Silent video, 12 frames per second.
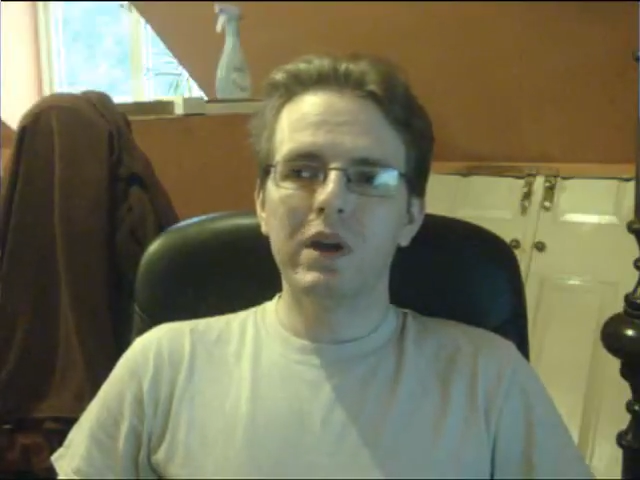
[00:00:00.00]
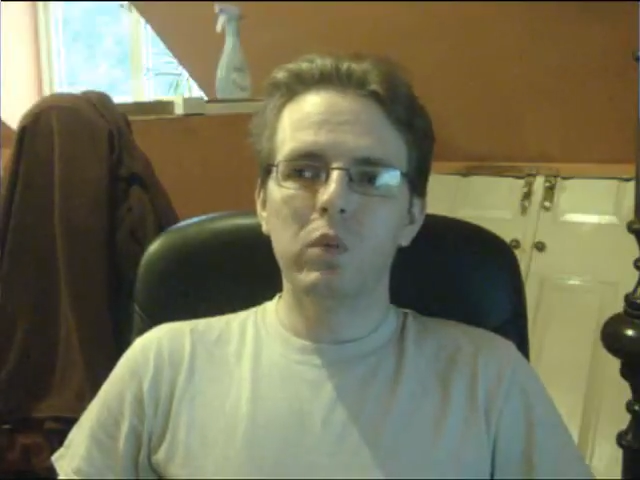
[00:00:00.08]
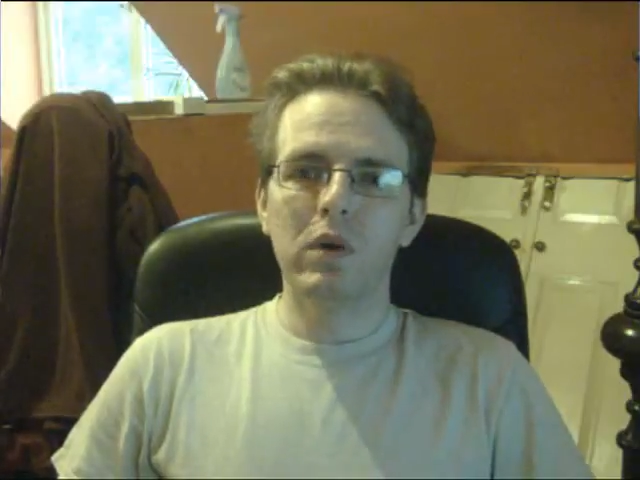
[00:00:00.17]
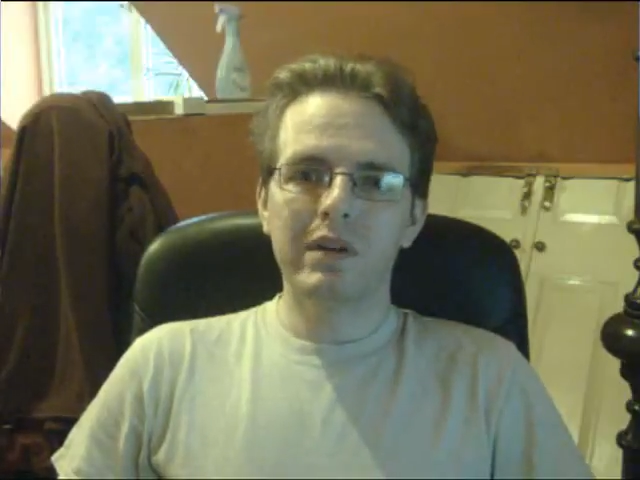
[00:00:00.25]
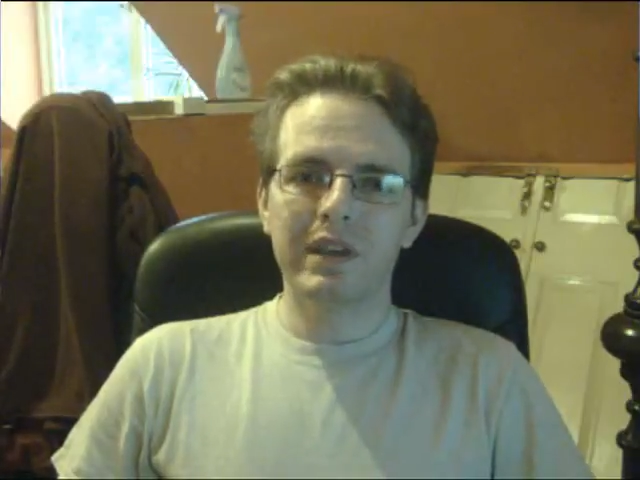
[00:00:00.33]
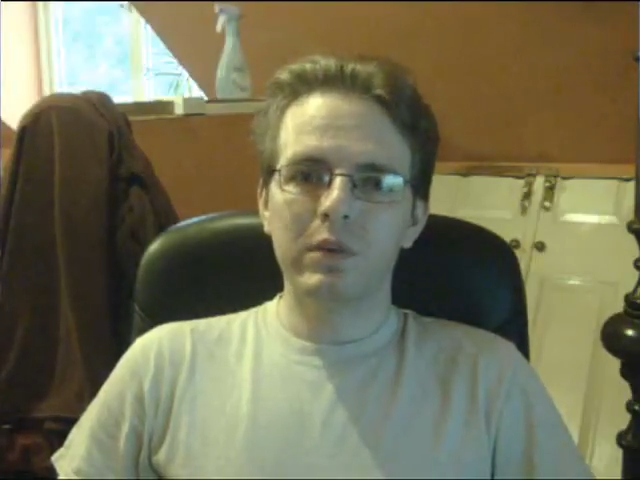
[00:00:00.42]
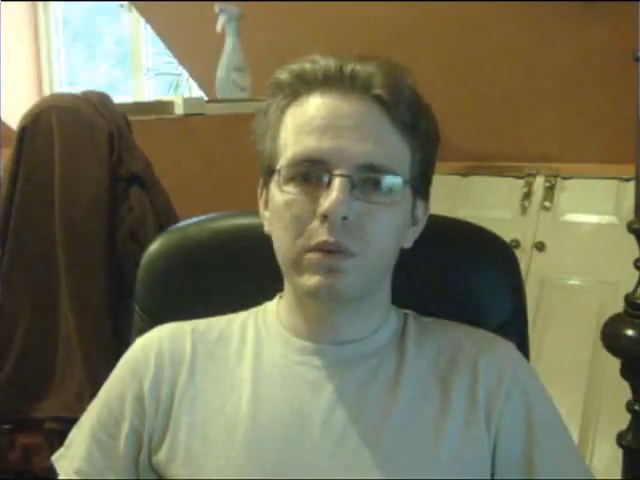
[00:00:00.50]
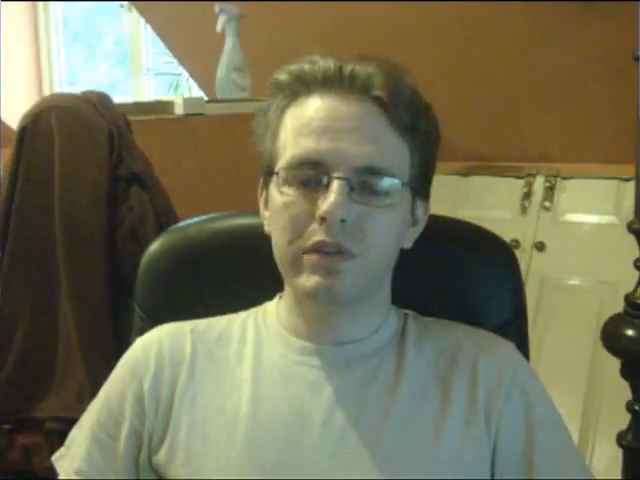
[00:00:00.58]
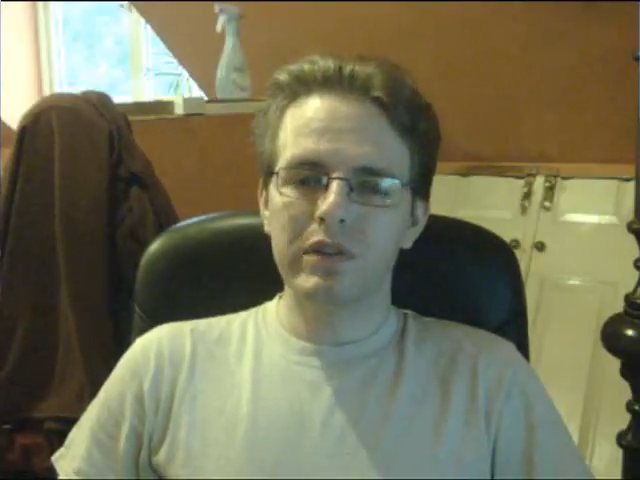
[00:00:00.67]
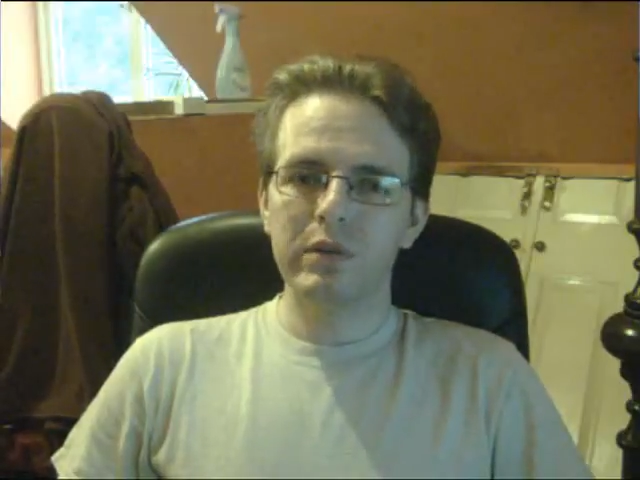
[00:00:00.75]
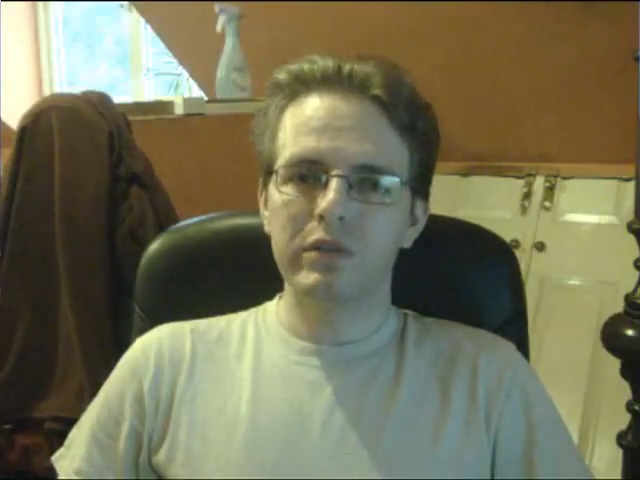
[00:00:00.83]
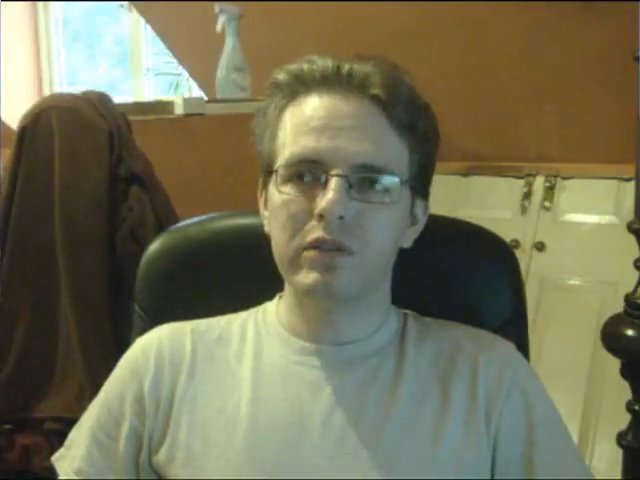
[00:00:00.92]
the way
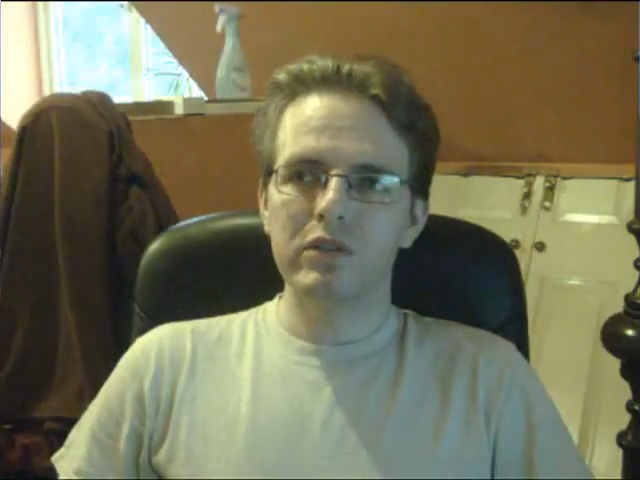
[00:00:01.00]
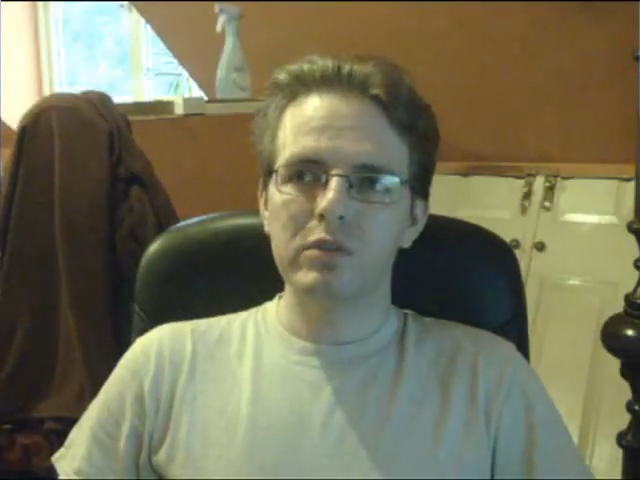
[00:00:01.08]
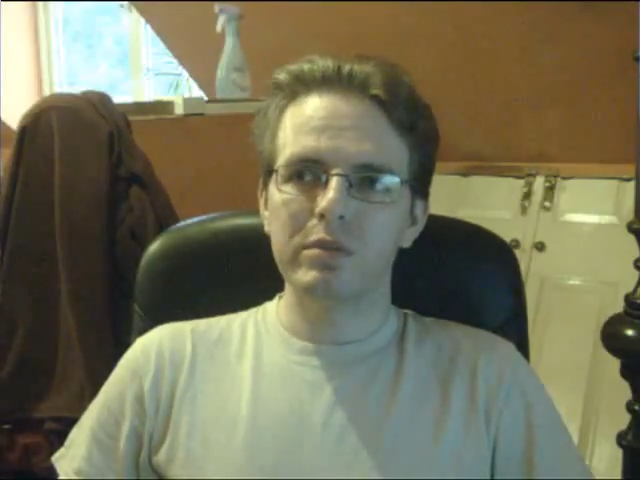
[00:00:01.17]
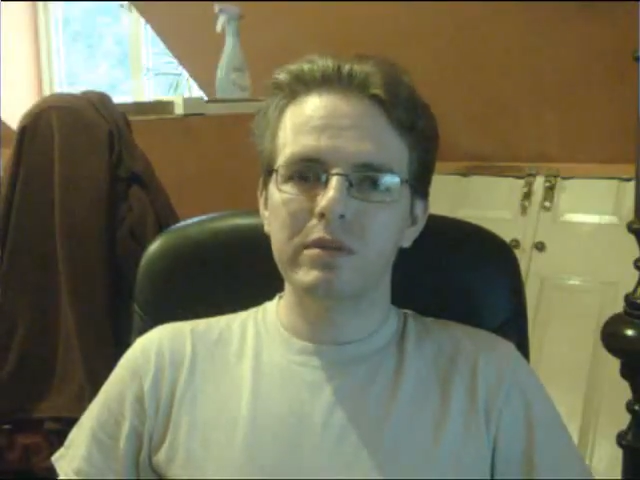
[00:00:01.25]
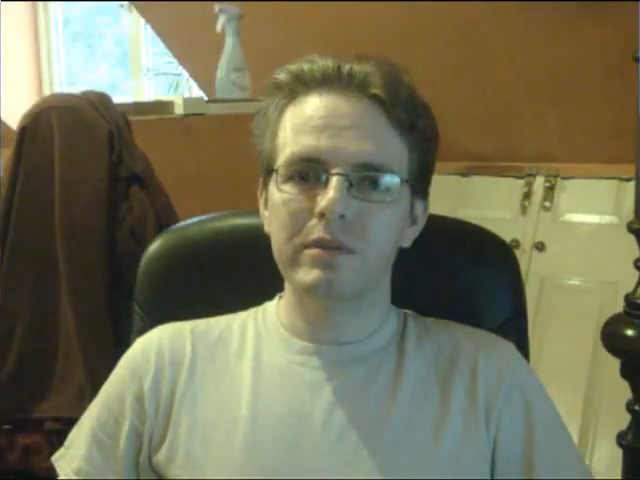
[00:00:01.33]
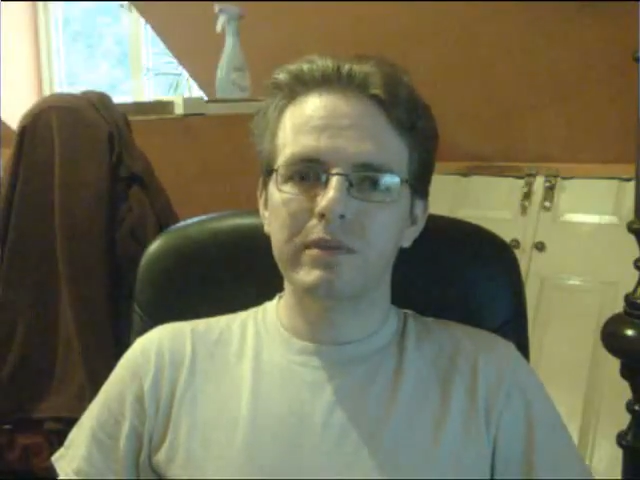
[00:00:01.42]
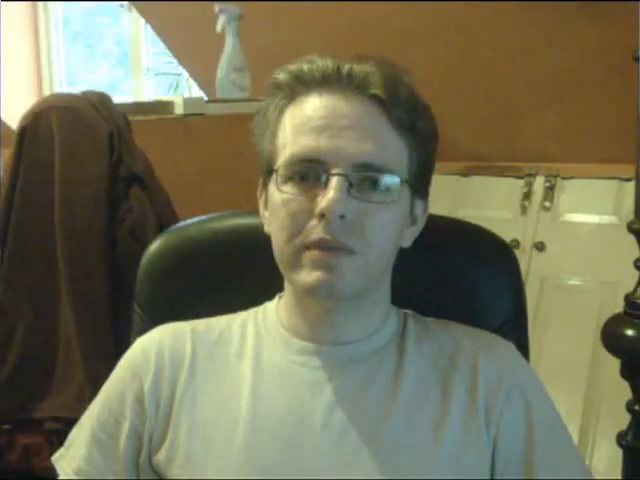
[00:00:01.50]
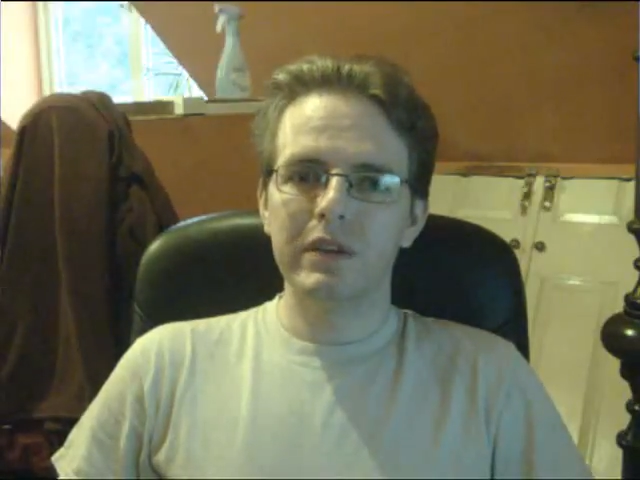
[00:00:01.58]
working with YouTube